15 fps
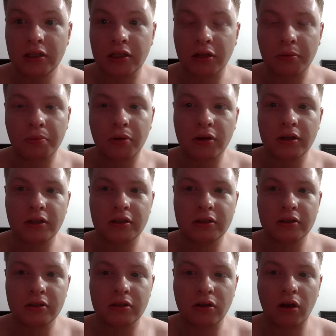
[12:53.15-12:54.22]
to the point
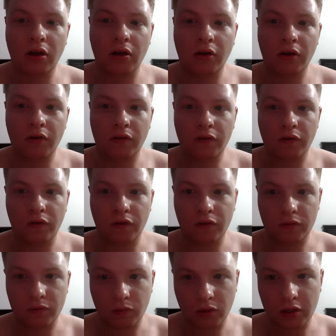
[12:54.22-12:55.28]

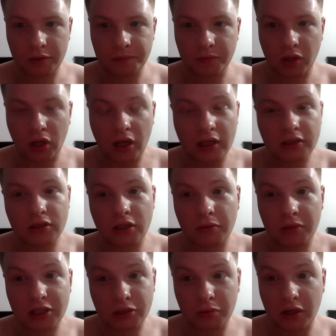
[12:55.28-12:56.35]
of, well, I had so
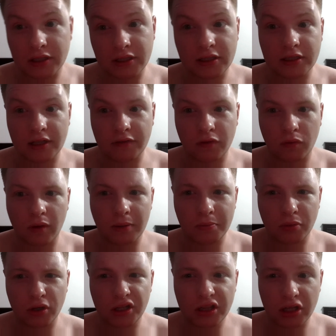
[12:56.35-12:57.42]
much spicy stuff at one
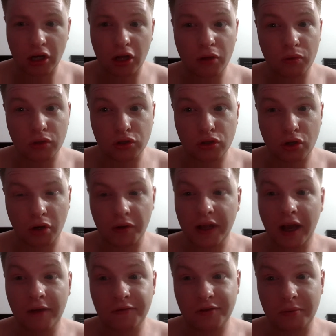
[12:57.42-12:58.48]
point that I was
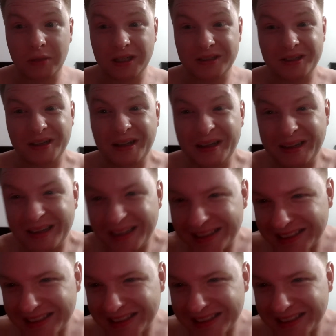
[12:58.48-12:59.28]
throwing up from it, so I